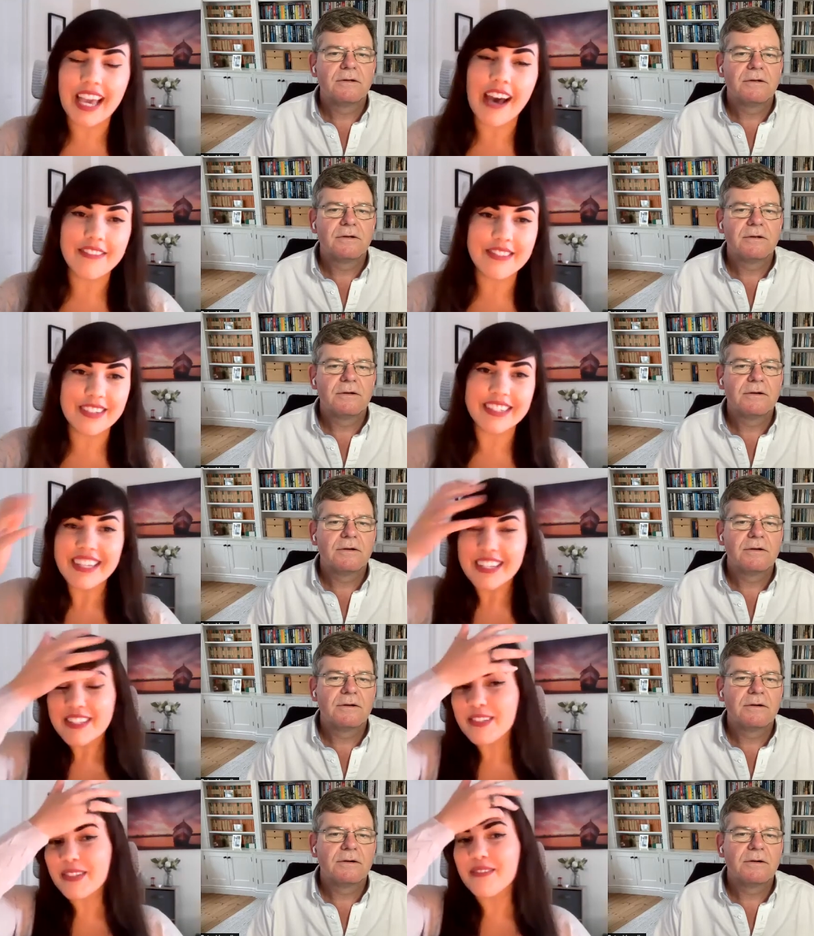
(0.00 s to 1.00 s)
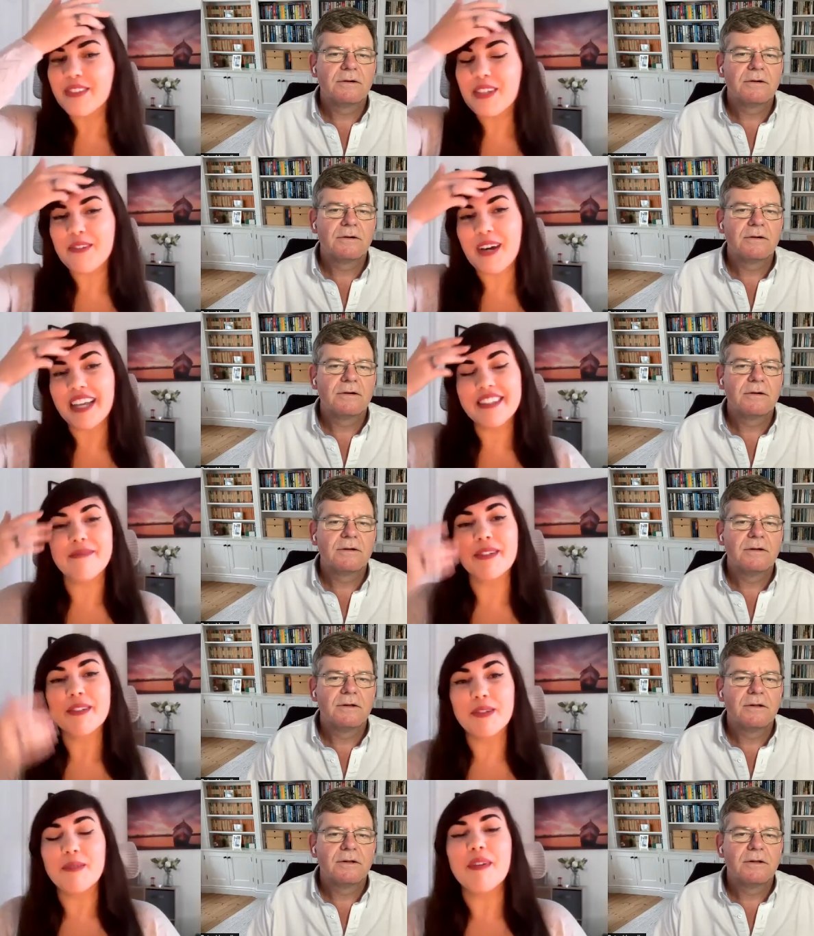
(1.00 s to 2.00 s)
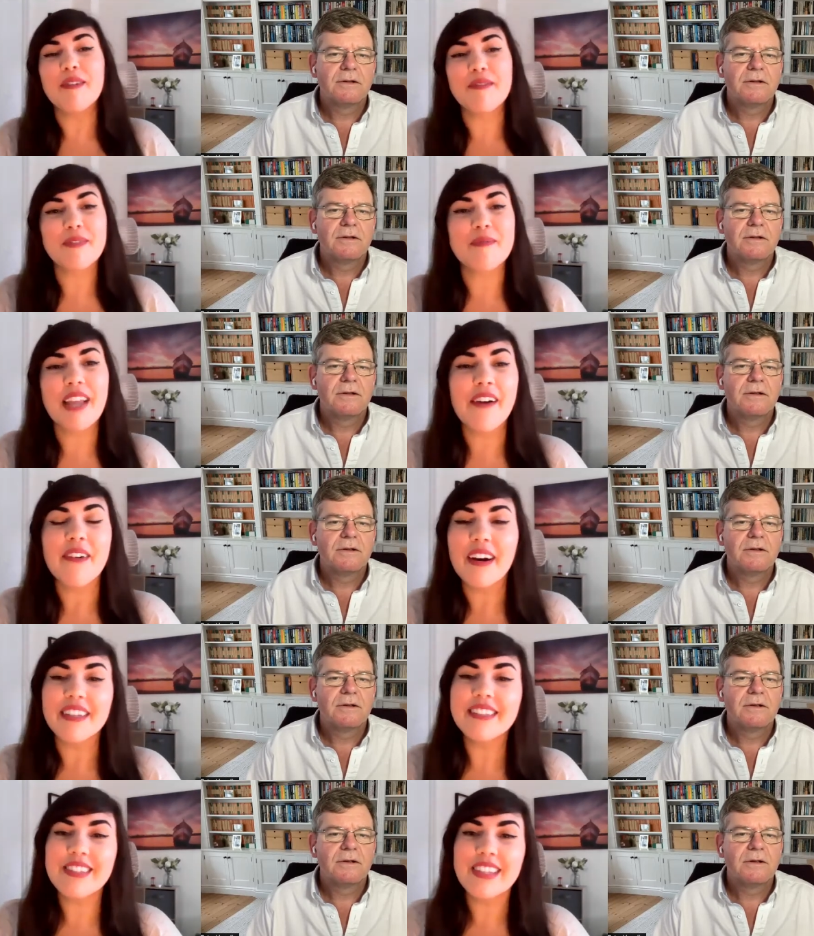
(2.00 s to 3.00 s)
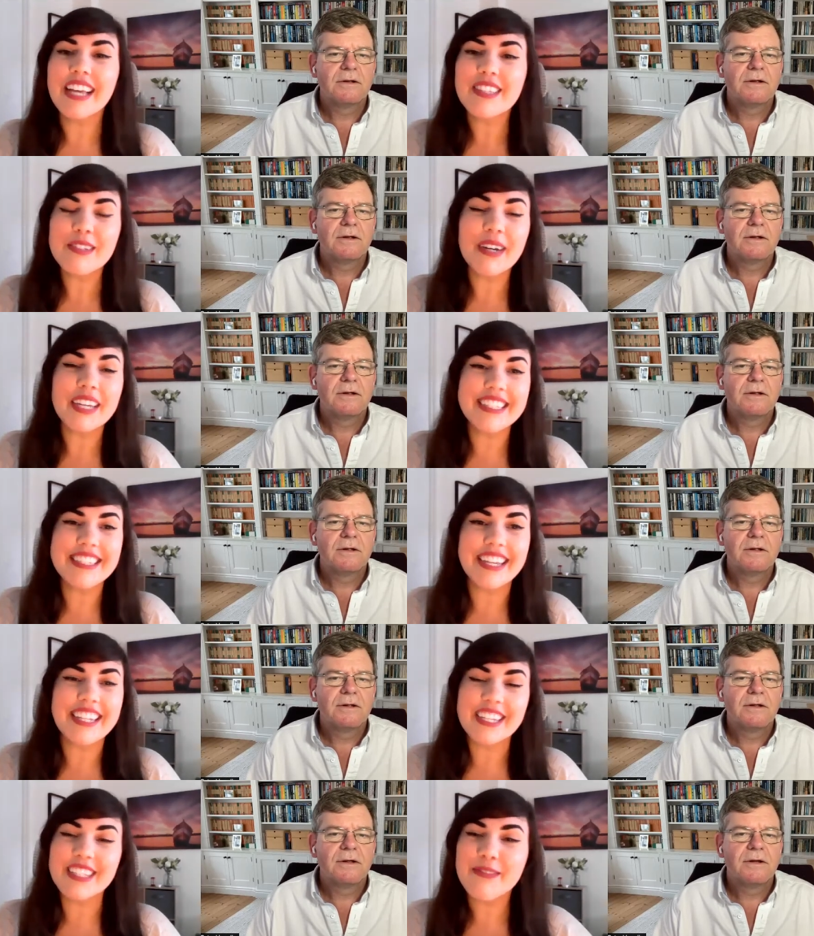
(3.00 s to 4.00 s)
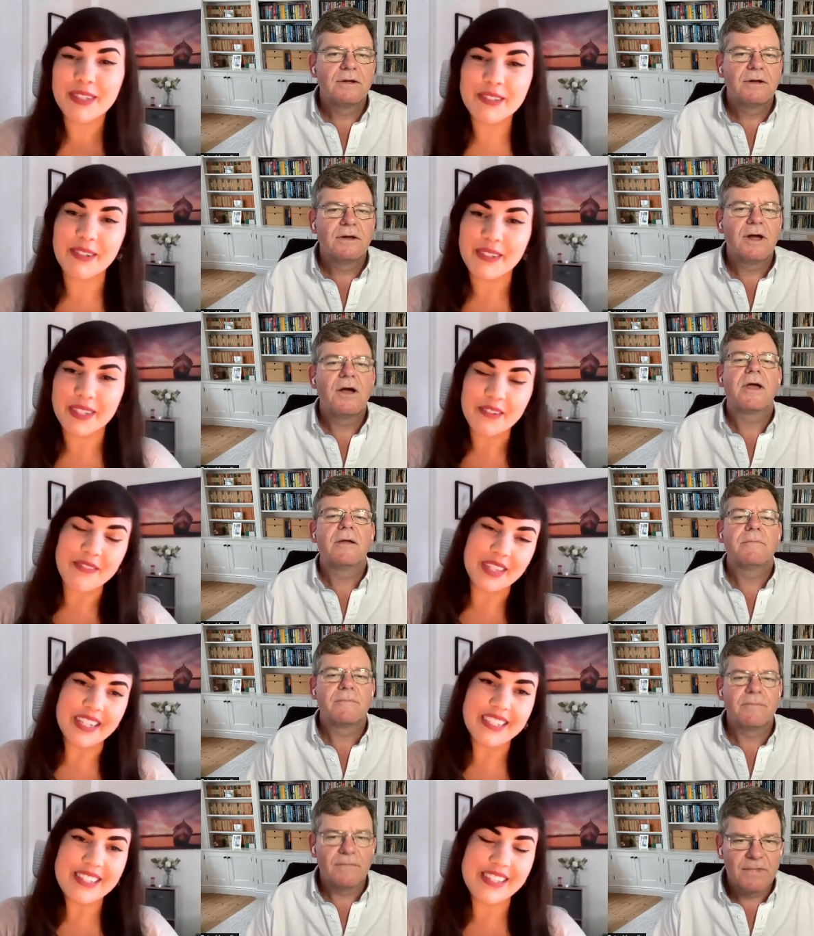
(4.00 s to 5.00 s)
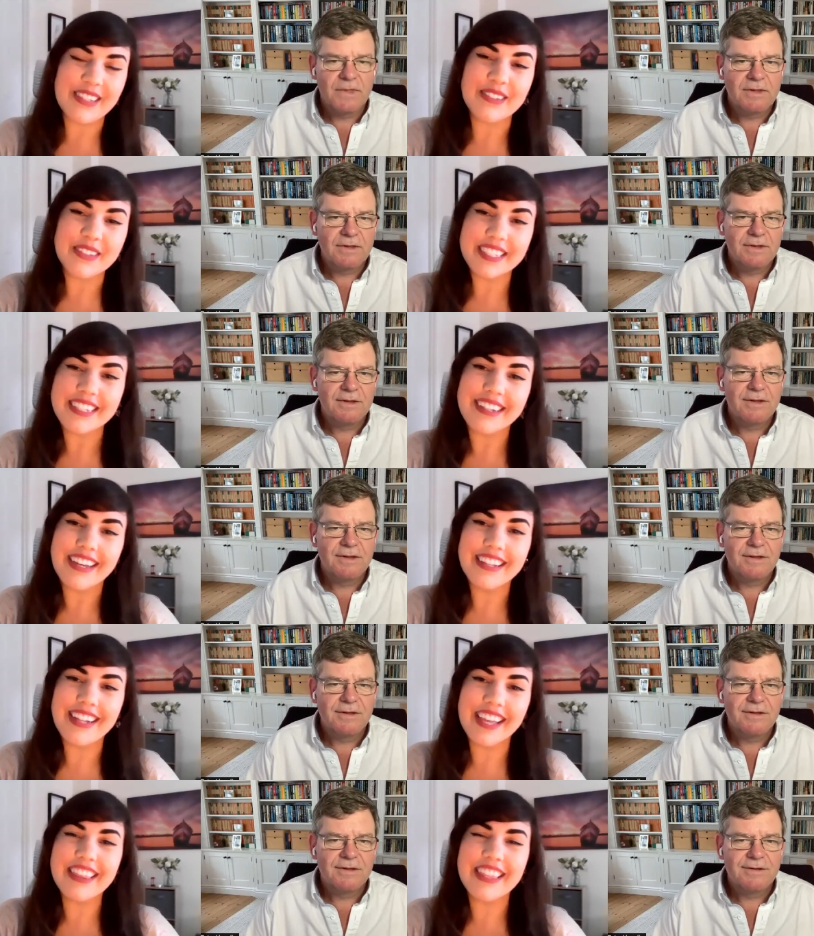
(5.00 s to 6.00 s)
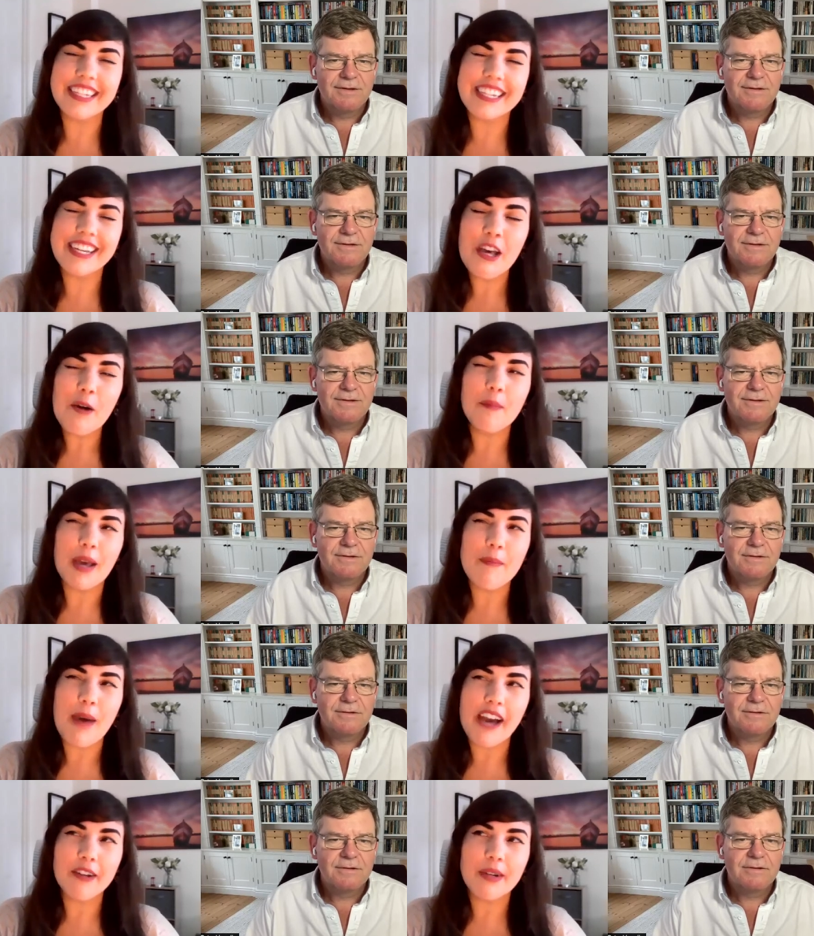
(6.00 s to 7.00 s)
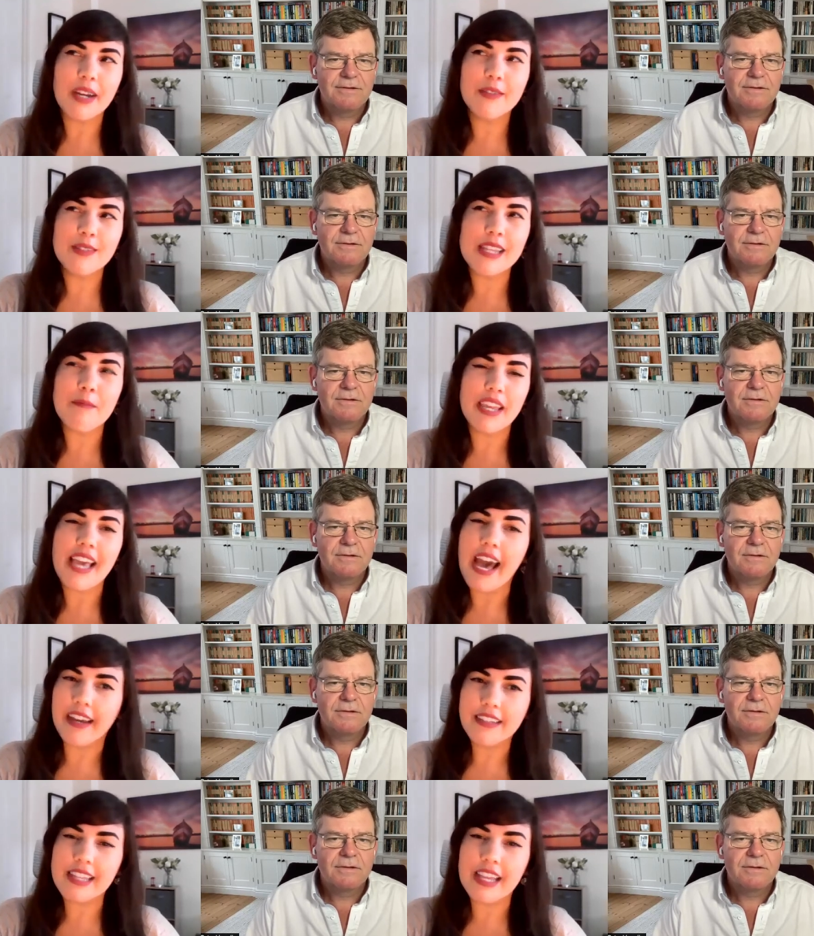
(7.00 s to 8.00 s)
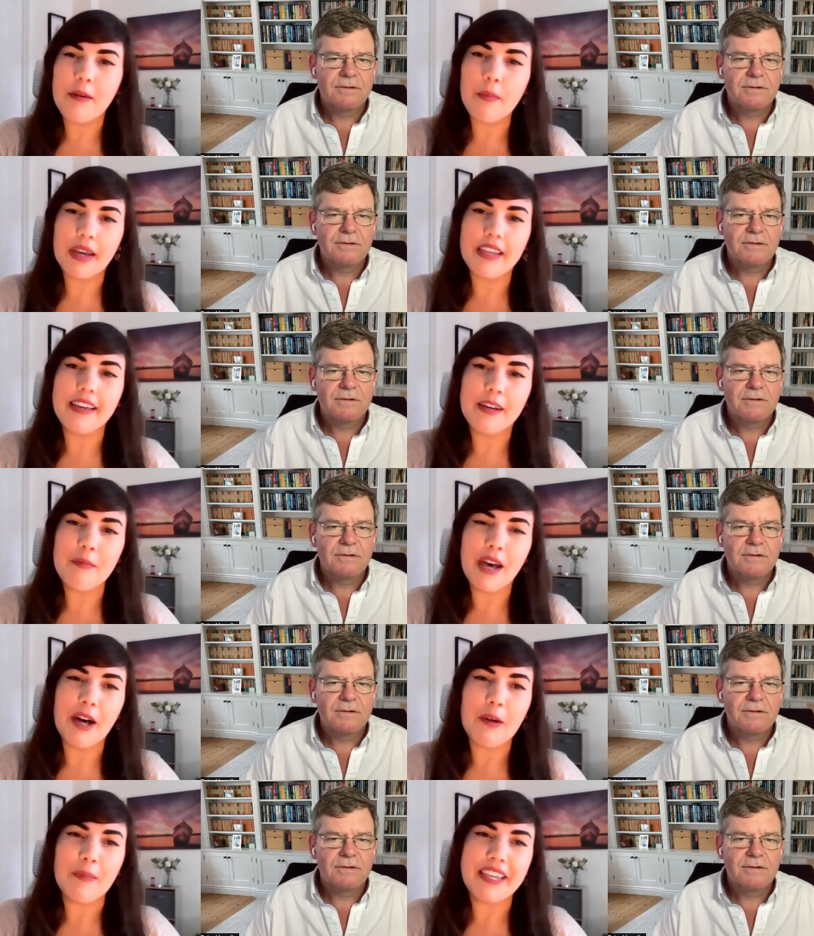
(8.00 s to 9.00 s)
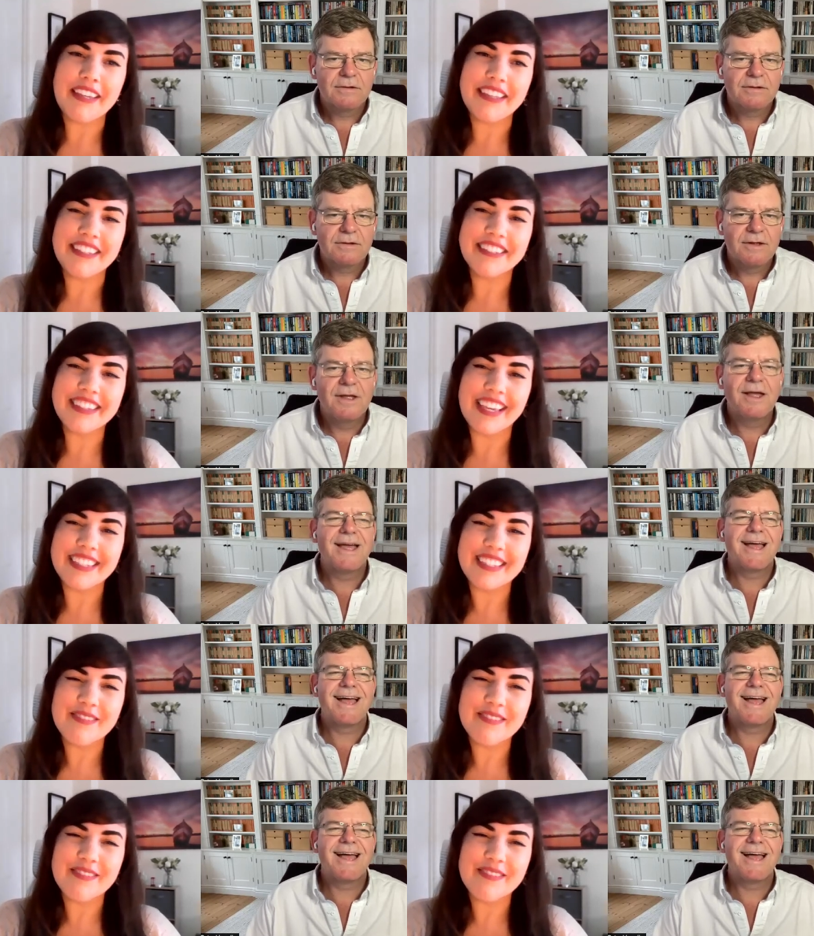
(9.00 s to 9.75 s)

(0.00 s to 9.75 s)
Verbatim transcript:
Speaker 1: after sort of US recruitment from now on. So that's quite exciting because we're growing over there okay. too. And, and I think my background and my accent might um, help me in this case,